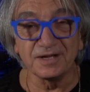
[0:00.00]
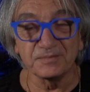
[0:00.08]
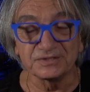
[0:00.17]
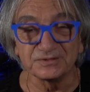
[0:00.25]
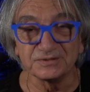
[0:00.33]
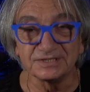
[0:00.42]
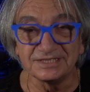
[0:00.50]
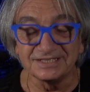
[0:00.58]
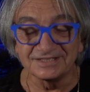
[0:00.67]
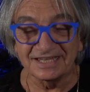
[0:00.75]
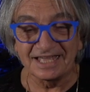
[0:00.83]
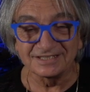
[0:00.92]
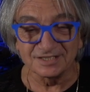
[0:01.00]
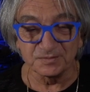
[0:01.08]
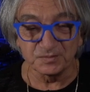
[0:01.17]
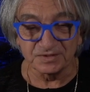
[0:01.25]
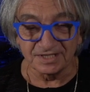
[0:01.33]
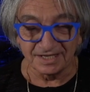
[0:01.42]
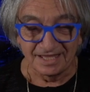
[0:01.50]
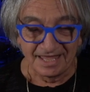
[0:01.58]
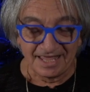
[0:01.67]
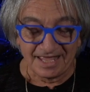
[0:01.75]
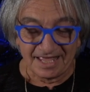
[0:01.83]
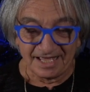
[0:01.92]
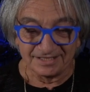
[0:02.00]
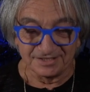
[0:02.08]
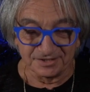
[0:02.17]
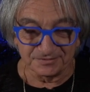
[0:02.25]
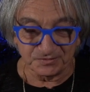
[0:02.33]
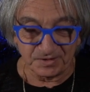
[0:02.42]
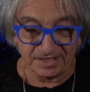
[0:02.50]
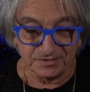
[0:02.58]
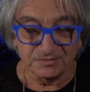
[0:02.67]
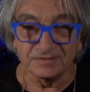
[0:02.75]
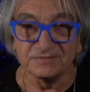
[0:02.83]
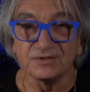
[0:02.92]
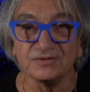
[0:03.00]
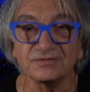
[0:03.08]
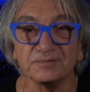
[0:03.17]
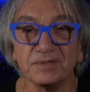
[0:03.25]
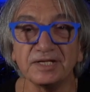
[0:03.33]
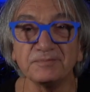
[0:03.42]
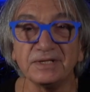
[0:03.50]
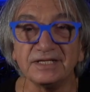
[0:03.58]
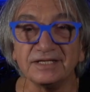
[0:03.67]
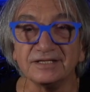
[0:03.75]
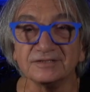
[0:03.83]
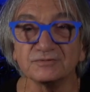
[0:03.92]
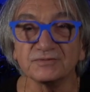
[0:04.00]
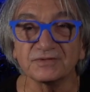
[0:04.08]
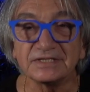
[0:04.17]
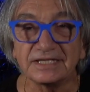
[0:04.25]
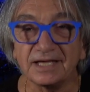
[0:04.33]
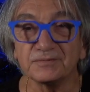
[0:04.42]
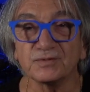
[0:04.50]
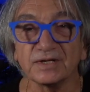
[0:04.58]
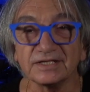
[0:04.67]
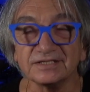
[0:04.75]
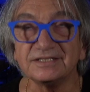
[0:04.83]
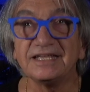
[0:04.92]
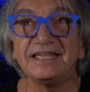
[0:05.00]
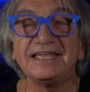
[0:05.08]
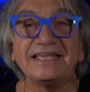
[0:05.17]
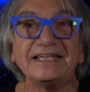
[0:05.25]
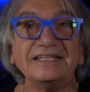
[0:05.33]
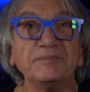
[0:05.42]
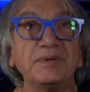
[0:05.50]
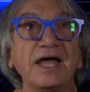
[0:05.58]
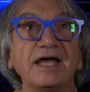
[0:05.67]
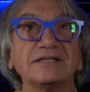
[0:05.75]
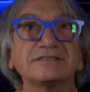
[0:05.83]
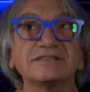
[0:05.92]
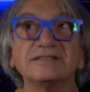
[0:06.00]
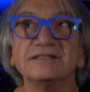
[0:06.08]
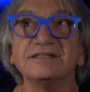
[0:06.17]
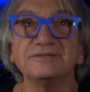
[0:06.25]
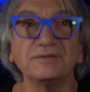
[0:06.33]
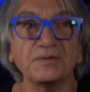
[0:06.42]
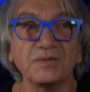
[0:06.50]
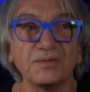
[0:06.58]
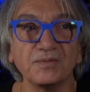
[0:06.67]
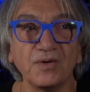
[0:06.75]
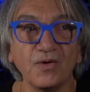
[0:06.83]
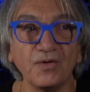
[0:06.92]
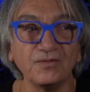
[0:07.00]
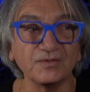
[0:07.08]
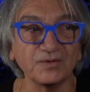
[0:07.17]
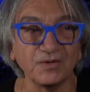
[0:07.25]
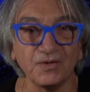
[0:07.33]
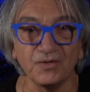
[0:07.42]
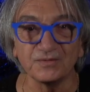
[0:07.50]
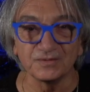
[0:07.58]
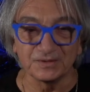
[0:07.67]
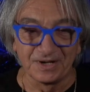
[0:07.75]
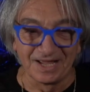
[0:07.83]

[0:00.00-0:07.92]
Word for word: opportunity to catch up with a, a dear friend who I've known for many, many years. We've collaborated in the past. Uh, over over